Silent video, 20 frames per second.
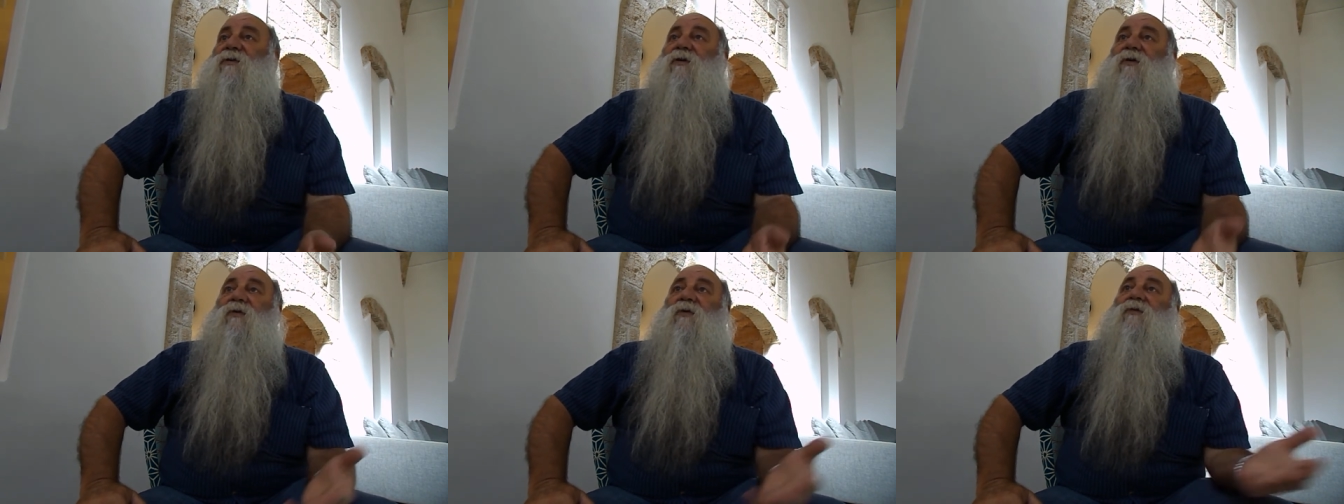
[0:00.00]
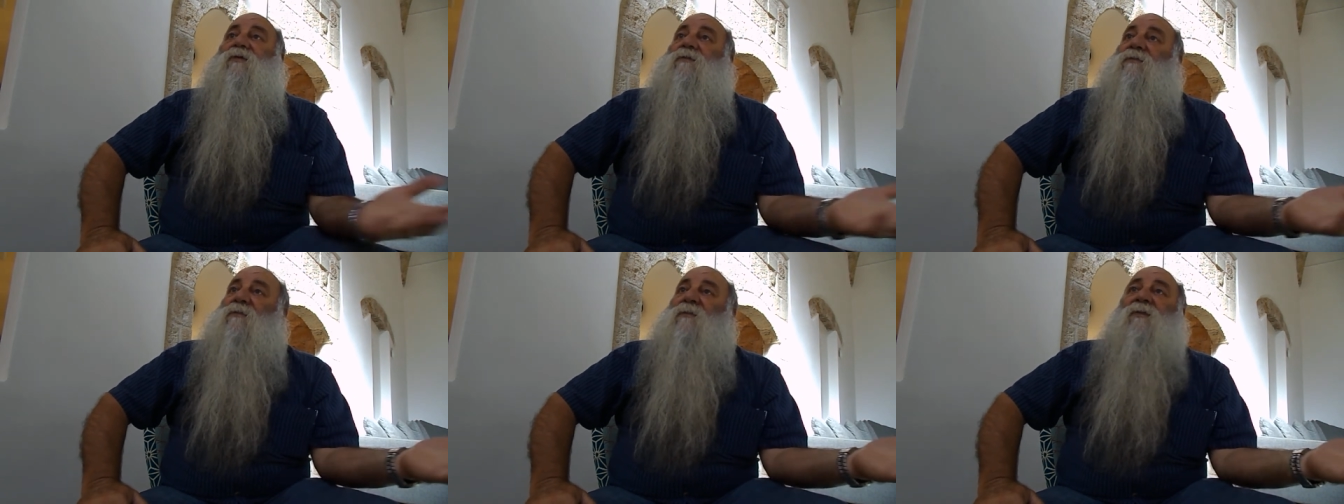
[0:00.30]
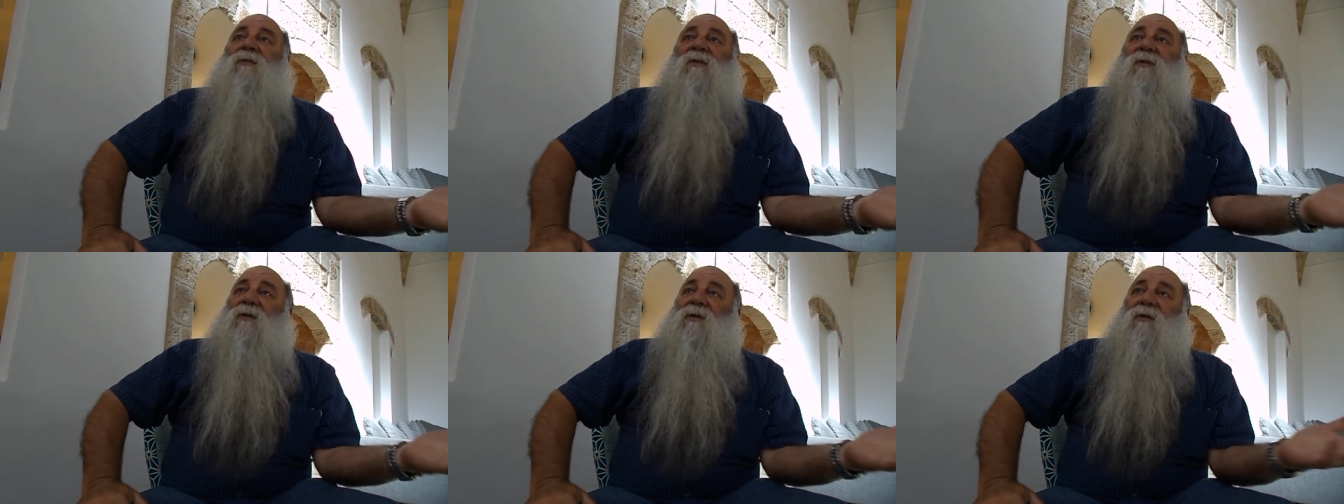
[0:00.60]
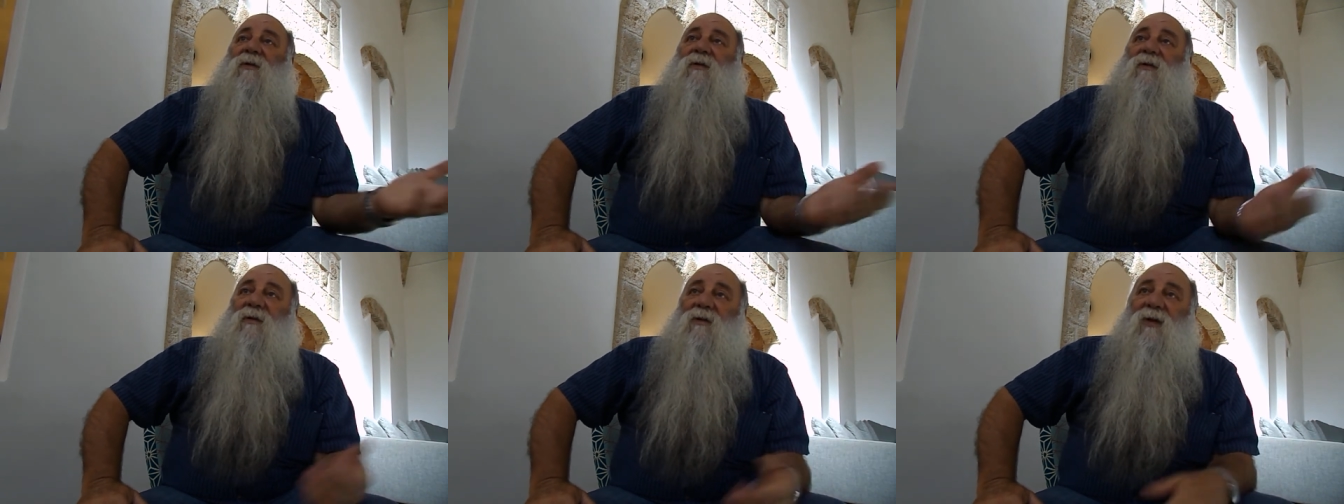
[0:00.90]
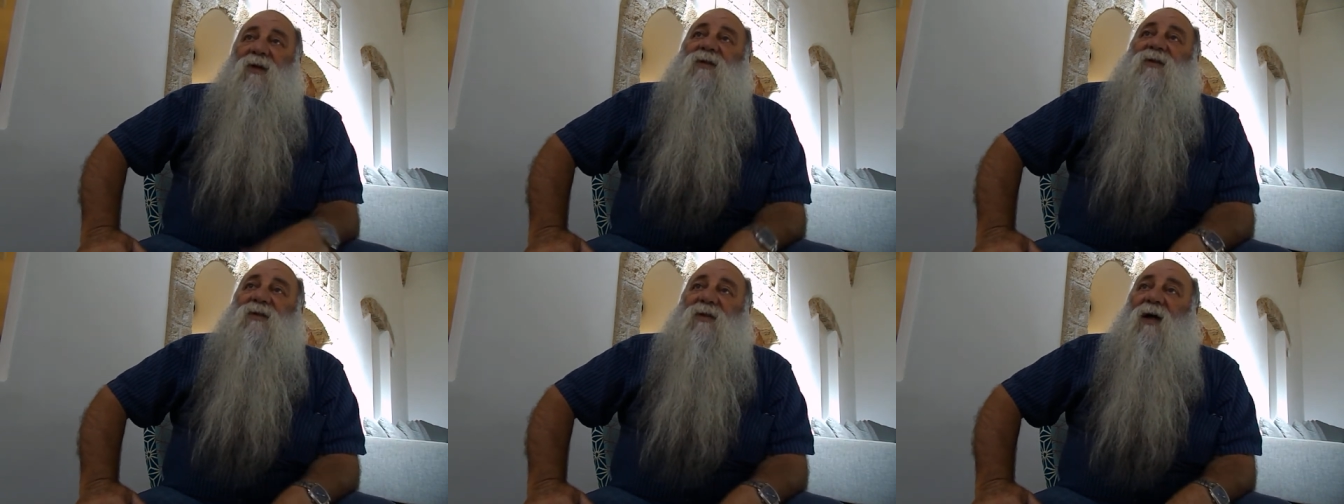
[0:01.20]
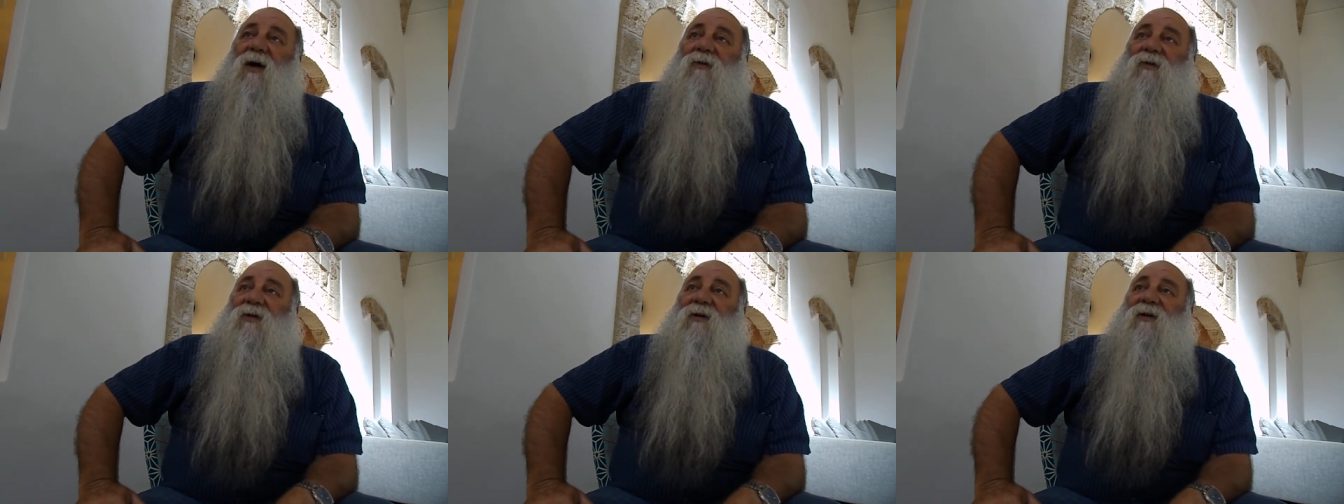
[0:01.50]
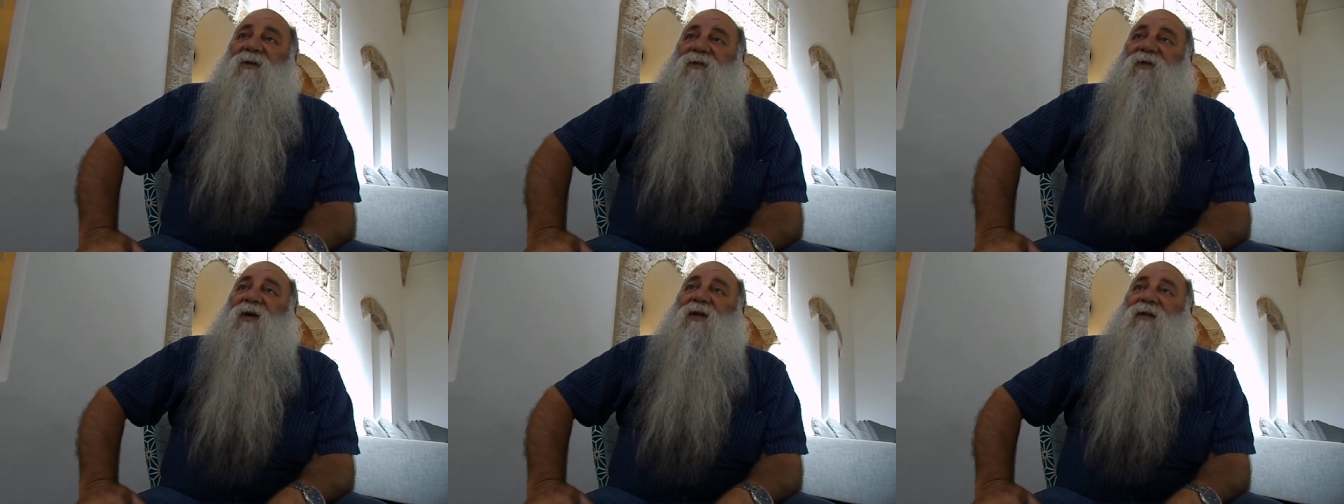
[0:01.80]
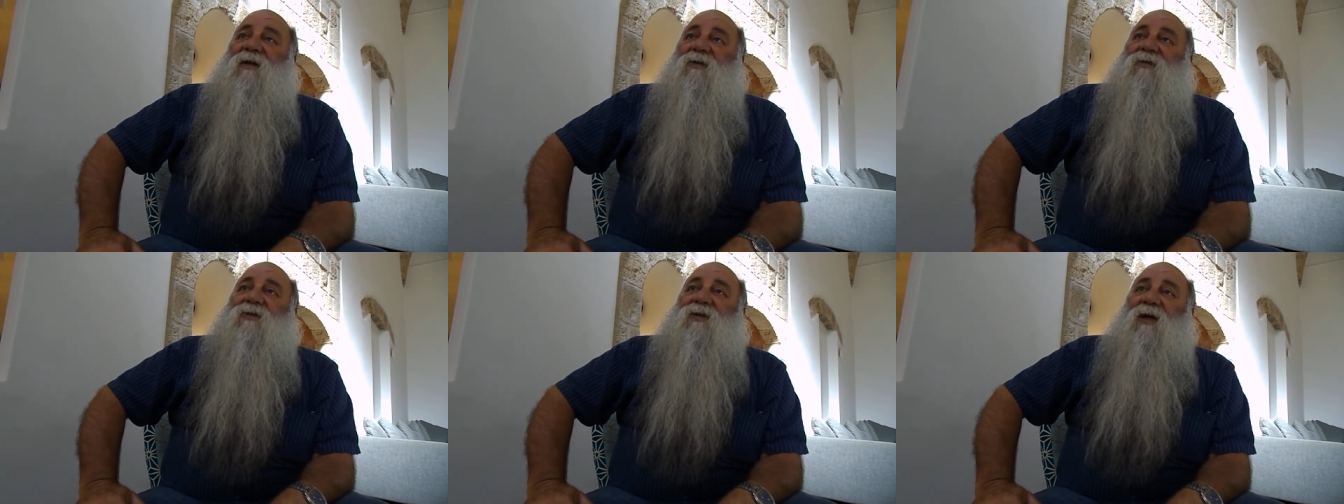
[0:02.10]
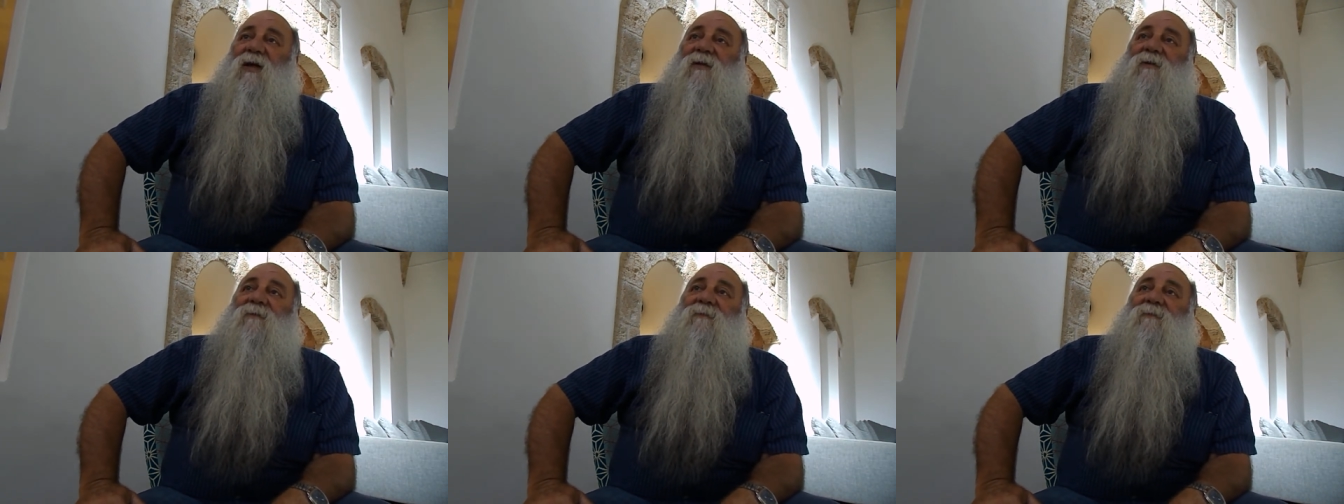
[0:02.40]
so it's now in the Efendi Hotel.